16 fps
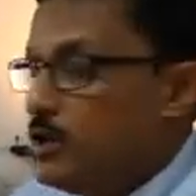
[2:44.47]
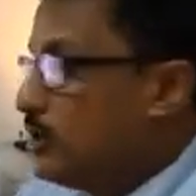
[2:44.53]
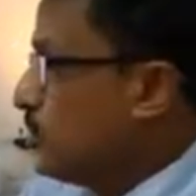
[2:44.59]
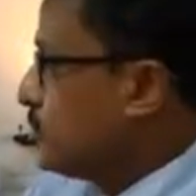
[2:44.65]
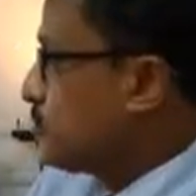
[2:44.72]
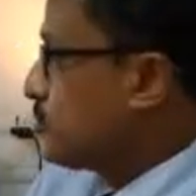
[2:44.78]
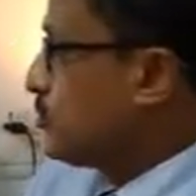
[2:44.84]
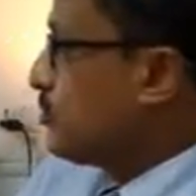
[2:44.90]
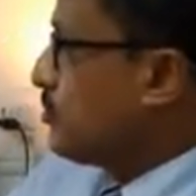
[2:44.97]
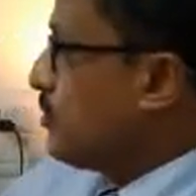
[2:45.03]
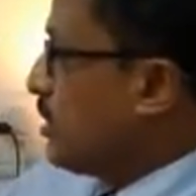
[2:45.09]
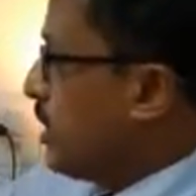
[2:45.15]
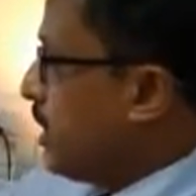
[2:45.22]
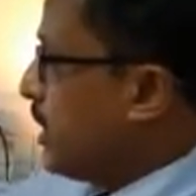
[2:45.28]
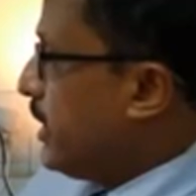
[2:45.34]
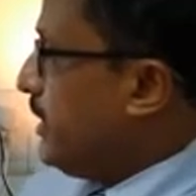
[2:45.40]
So
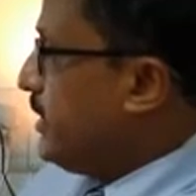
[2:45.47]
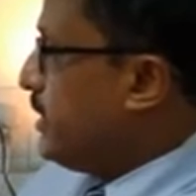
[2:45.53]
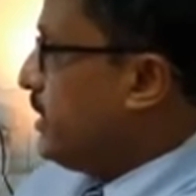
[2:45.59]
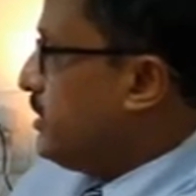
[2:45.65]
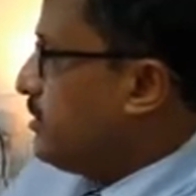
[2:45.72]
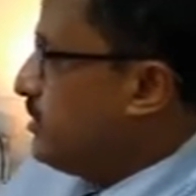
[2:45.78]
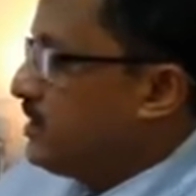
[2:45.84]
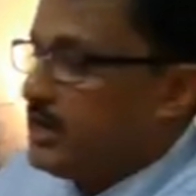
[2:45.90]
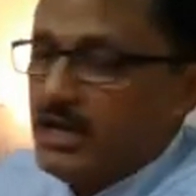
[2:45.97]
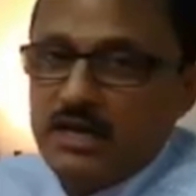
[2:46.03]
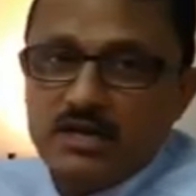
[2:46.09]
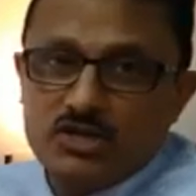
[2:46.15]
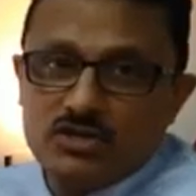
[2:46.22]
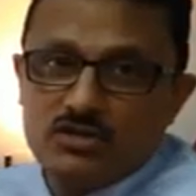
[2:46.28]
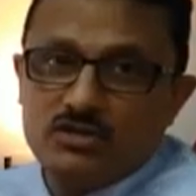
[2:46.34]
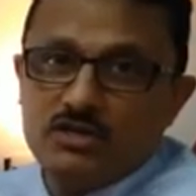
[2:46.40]
I can
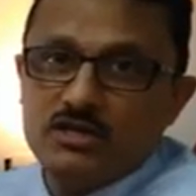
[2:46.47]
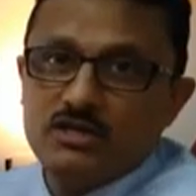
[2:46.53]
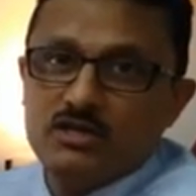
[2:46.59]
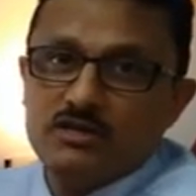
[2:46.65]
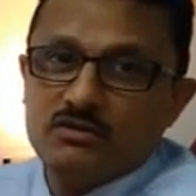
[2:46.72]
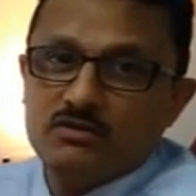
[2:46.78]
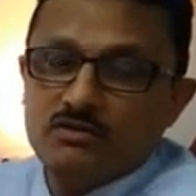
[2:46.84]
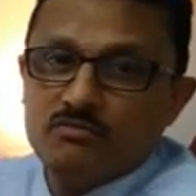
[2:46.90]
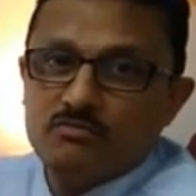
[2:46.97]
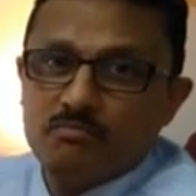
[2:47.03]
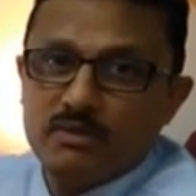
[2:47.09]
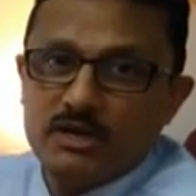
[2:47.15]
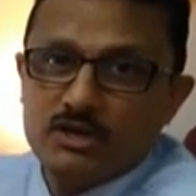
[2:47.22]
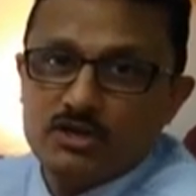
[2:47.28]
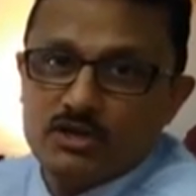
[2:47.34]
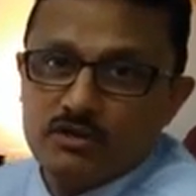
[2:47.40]
gauge the
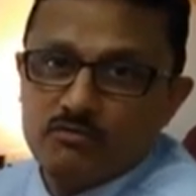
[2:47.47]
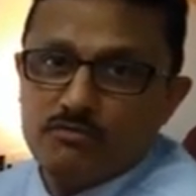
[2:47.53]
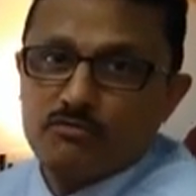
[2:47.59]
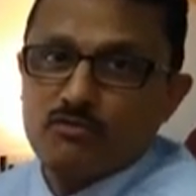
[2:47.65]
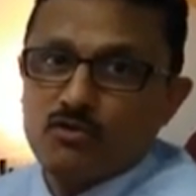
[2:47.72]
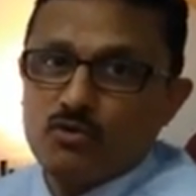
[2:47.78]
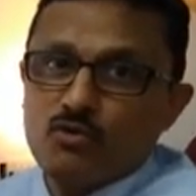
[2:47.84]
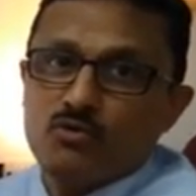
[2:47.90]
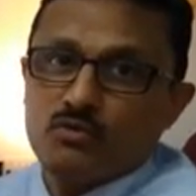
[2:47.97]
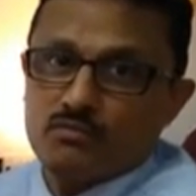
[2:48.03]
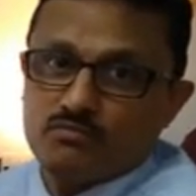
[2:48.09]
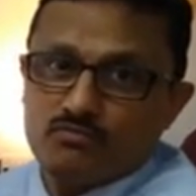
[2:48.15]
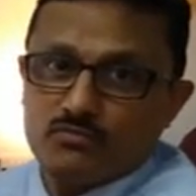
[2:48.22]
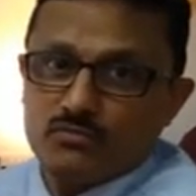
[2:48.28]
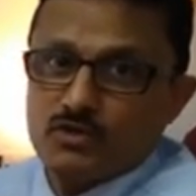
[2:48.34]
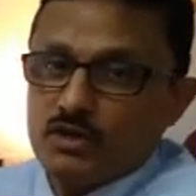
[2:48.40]
patient flow
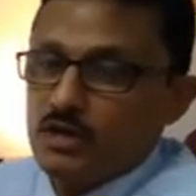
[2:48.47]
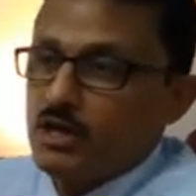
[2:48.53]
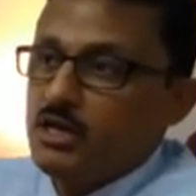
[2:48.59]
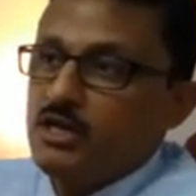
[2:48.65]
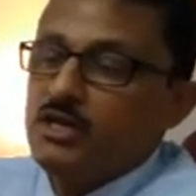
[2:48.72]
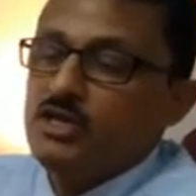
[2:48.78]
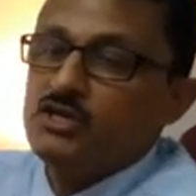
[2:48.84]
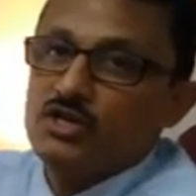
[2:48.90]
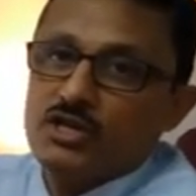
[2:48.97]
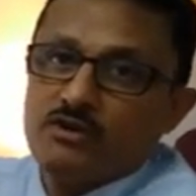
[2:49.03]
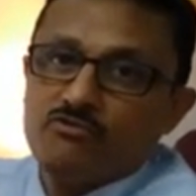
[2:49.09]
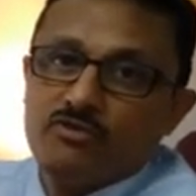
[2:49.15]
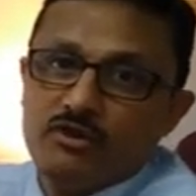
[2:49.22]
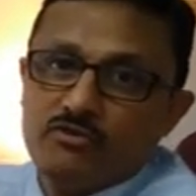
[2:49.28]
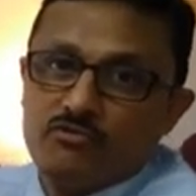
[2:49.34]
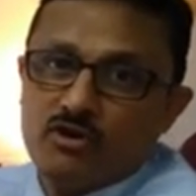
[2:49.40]
in each and
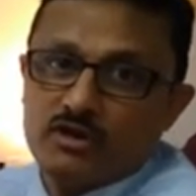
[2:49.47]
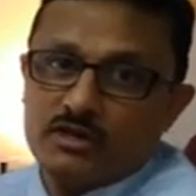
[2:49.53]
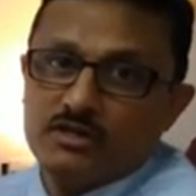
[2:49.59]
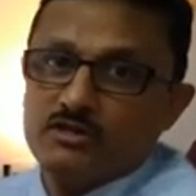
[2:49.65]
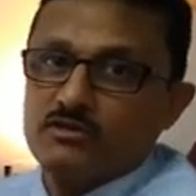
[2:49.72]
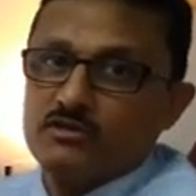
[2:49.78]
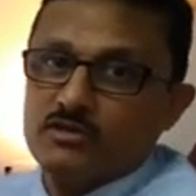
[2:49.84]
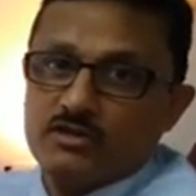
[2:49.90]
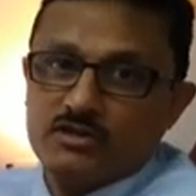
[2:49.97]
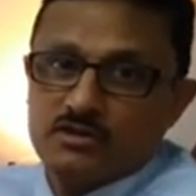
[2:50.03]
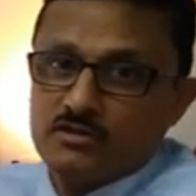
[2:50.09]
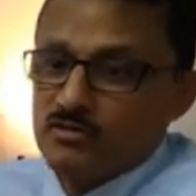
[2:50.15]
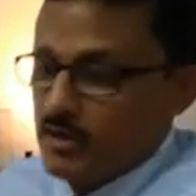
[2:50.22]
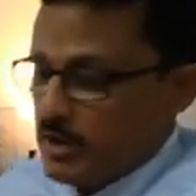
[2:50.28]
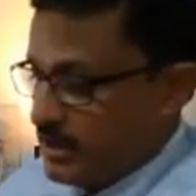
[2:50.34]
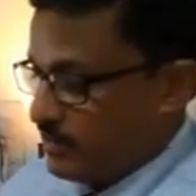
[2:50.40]
every working station
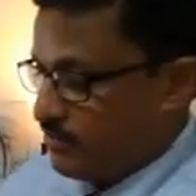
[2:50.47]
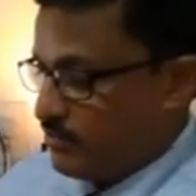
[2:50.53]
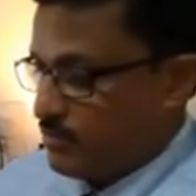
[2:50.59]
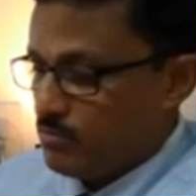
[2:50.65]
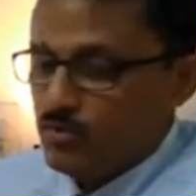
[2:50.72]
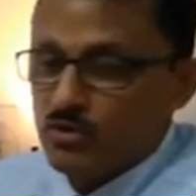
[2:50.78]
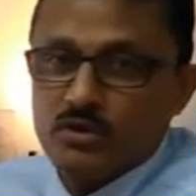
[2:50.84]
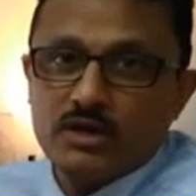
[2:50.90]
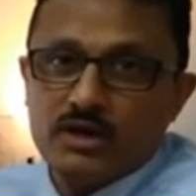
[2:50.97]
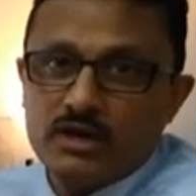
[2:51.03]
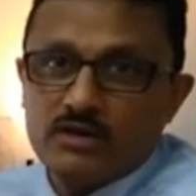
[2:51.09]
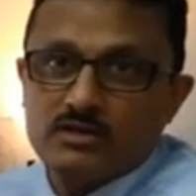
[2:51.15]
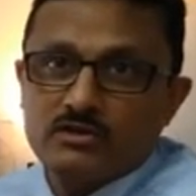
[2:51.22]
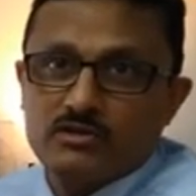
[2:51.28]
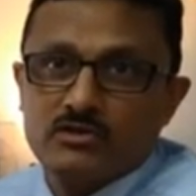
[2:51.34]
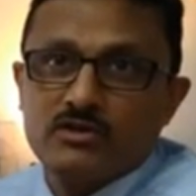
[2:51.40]
right from looking at
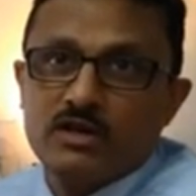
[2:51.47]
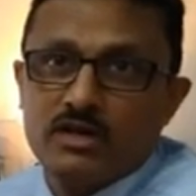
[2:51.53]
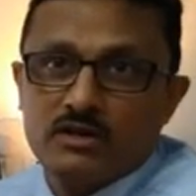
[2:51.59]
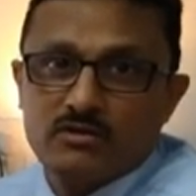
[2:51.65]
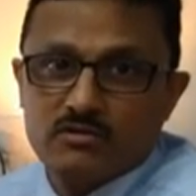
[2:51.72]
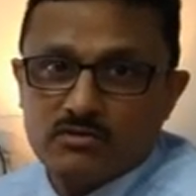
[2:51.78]
the screen.